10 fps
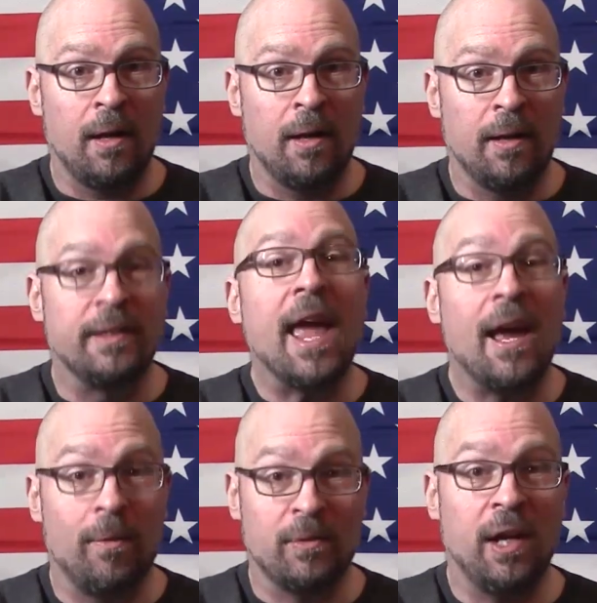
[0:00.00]

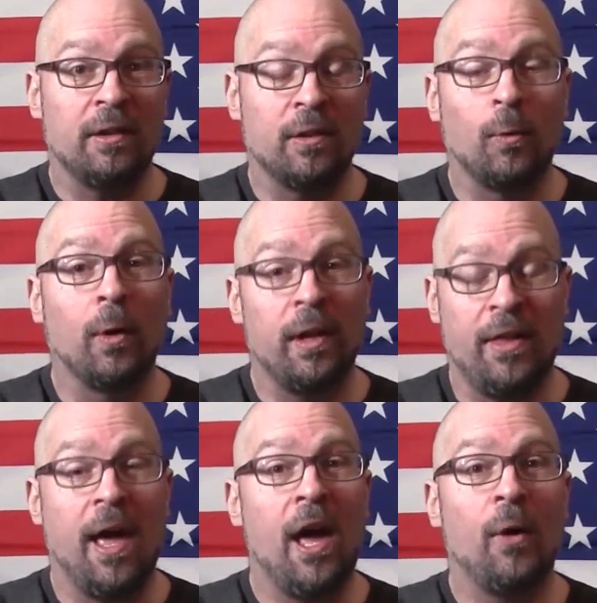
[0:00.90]
damn, Jason, what in
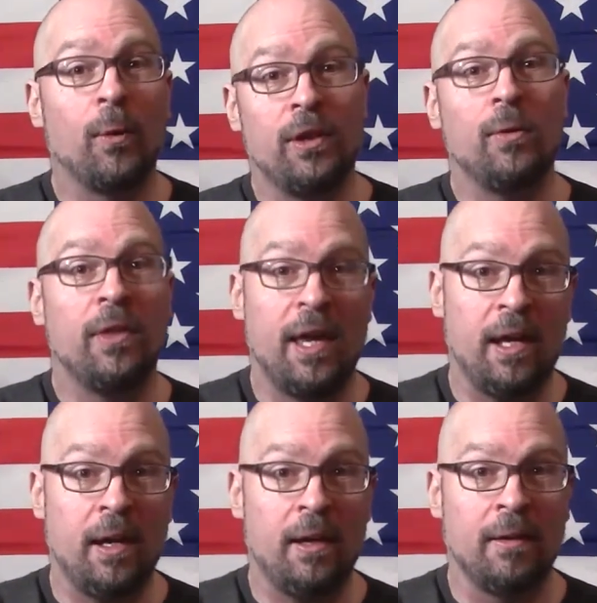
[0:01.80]
the hell were you thinking?